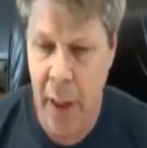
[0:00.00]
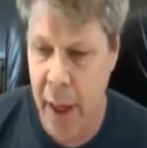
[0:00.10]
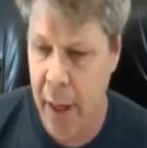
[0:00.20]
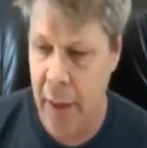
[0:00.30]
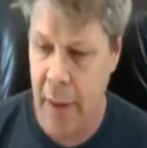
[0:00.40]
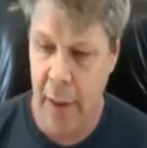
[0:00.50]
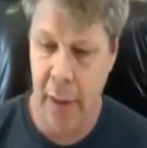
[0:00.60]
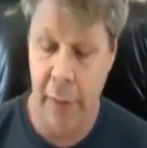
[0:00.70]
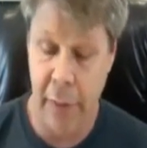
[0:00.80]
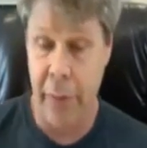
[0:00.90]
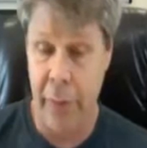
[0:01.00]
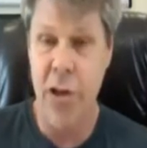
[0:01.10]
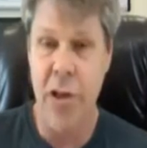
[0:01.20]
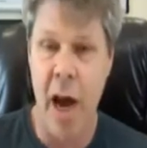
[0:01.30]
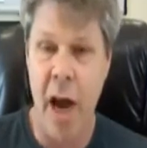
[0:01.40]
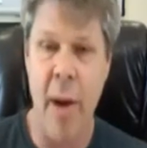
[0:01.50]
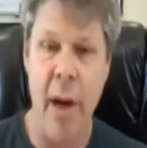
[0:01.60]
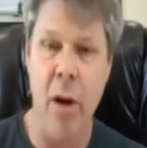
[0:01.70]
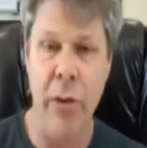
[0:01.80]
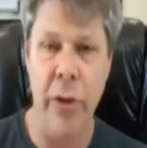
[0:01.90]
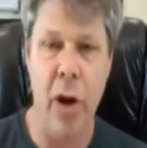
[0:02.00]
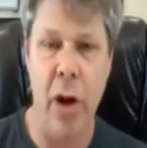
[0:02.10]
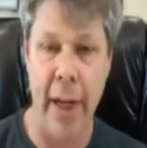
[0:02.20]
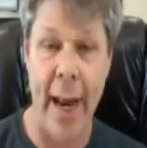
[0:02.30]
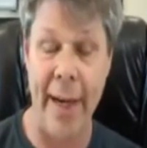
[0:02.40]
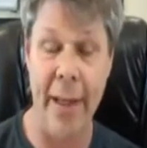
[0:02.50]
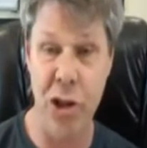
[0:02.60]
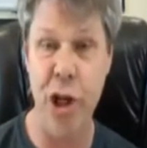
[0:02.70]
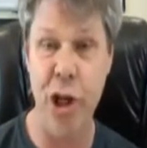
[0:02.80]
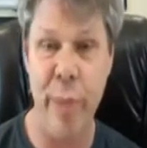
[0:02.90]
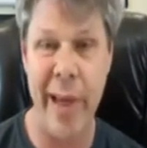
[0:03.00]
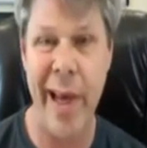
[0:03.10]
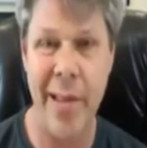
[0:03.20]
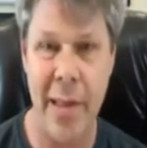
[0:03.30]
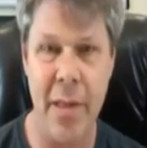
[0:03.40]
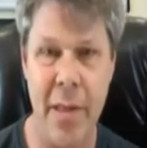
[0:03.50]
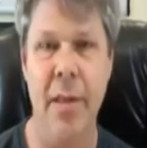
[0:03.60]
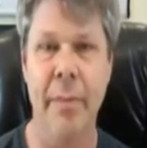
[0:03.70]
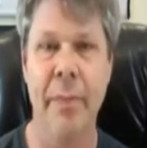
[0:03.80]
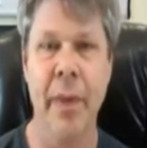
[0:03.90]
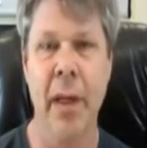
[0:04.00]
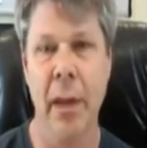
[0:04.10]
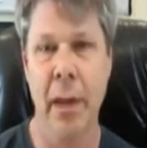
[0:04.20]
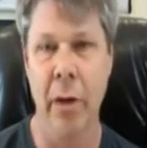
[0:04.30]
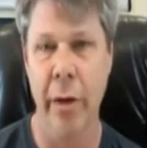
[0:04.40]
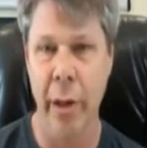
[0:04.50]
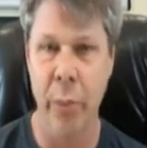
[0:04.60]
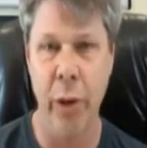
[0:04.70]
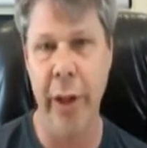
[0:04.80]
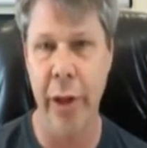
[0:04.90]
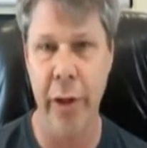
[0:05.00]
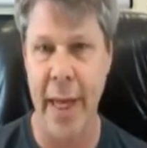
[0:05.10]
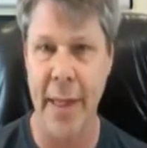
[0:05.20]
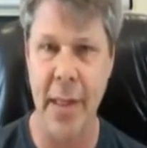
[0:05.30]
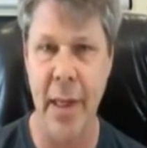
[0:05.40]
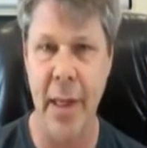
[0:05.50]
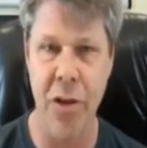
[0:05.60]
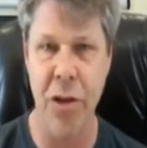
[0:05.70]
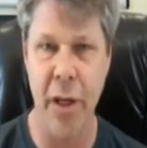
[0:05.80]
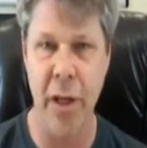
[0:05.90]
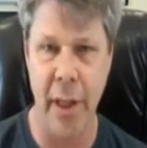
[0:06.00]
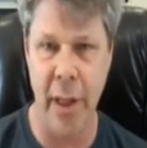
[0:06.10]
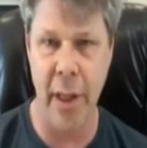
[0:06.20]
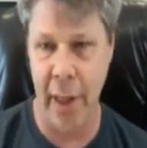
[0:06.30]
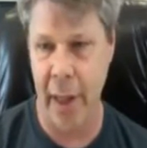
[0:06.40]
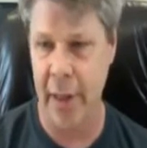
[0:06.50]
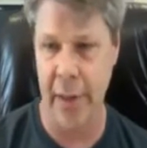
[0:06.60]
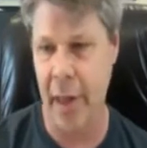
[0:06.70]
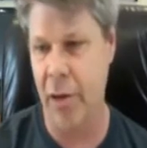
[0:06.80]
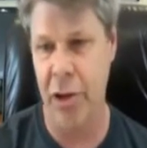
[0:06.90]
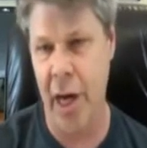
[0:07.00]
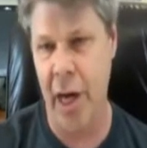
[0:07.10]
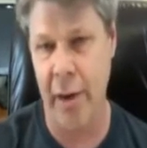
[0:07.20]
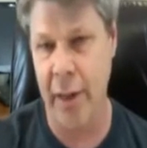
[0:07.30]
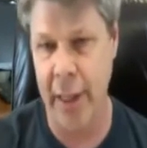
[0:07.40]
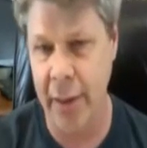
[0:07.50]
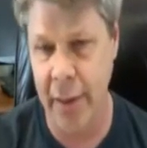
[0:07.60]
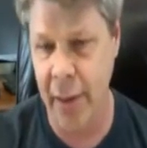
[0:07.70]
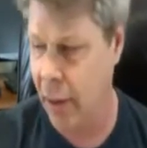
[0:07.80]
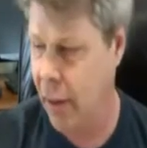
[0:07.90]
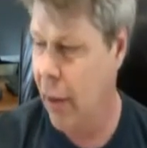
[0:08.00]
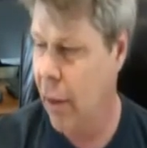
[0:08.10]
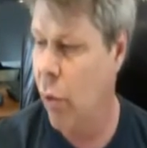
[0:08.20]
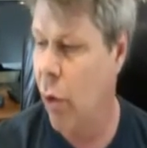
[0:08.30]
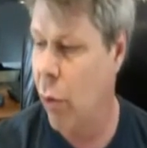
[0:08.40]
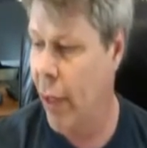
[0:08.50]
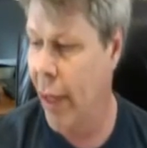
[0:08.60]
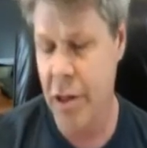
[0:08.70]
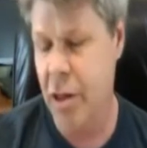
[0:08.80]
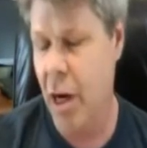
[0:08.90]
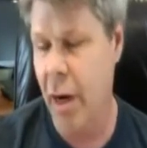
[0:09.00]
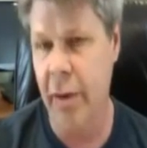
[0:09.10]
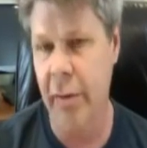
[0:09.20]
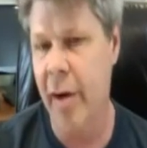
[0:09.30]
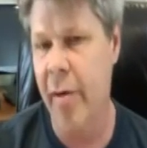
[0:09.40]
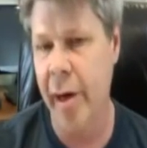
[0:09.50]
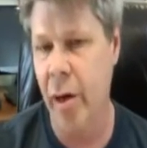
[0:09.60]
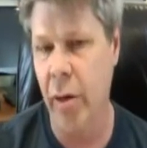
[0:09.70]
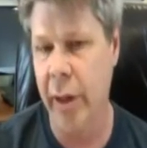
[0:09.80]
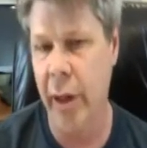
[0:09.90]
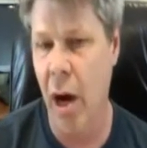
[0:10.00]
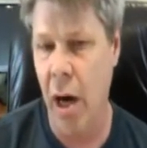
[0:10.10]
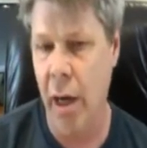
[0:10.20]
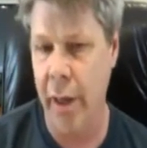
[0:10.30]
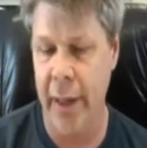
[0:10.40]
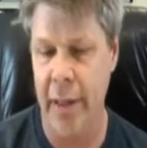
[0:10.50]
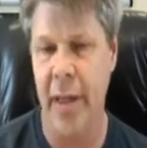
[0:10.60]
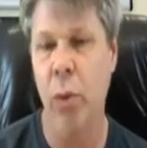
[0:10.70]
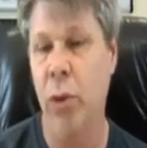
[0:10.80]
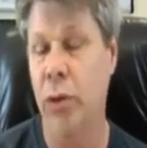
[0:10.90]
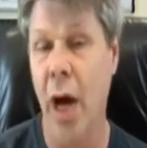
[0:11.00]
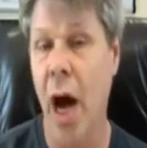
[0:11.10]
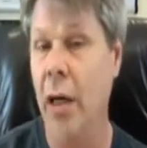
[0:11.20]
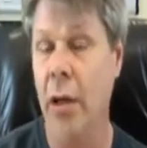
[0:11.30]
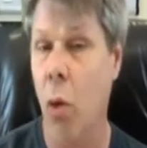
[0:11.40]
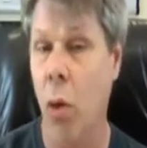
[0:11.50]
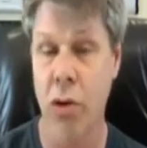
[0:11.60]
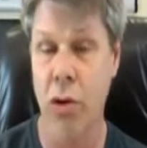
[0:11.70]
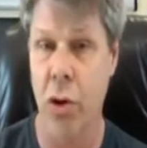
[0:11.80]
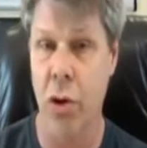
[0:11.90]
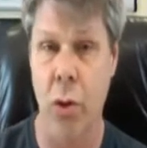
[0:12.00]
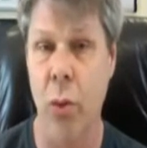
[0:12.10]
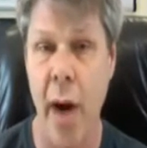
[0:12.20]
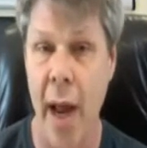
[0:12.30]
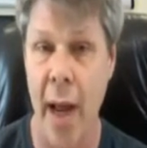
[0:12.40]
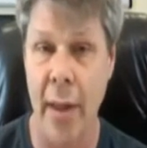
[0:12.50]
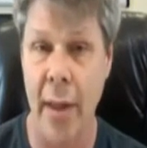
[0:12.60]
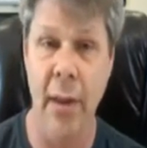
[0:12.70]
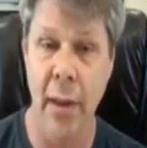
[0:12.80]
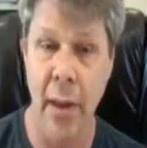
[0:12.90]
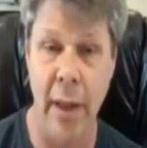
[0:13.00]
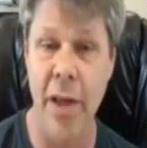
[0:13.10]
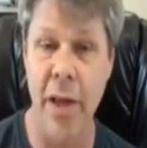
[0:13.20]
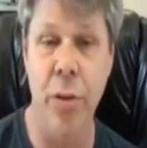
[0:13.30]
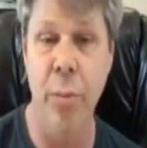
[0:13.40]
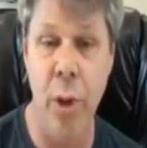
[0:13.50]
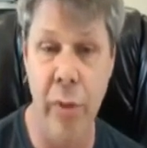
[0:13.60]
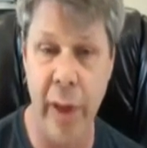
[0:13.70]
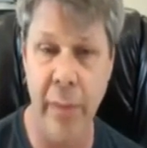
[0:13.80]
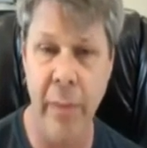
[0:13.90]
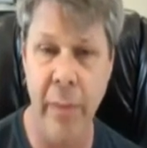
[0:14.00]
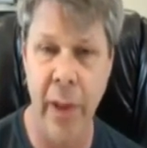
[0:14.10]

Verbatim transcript: and for the first time, I owned a car that had a GPS system. You know, and you put in your destination, and then it tells you how to get there. Well, what I discovered very early on is it will not course correct unless you're moving.